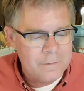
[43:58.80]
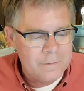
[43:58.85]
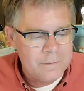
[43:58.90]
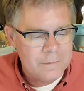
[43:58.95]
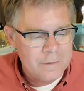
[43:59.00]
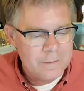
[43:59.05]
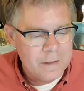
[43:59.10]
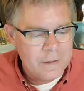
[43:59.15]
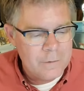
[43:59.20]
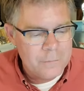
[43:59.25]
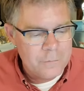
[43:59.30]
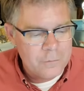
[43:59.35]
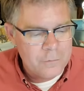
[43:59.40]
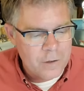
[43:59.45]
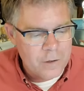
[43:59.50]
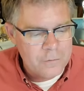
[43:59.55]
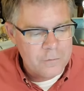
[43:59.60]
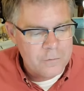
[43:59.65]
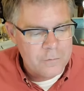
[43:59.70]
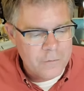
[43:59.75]
if
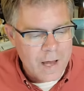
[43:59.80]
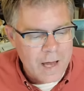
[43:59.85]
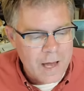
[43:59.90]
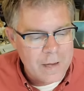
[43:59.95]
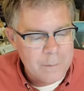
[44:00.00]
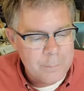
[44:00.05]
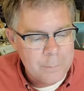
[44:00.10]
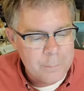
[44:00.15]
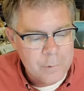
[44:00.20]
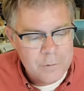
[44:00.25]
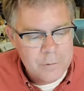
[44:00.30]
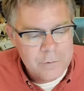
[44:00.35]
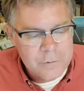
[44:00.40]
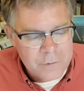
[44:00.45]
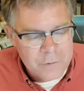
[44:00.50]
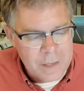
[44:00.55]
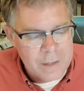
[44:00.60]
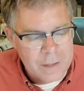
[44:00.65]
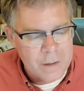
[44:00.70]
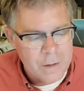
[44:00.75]
just
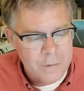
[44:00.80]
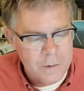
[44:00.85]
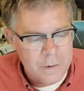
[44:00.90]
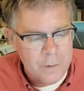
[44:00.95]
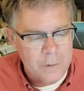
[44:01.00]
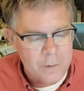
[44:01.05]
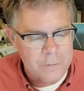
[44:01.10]
5% of the US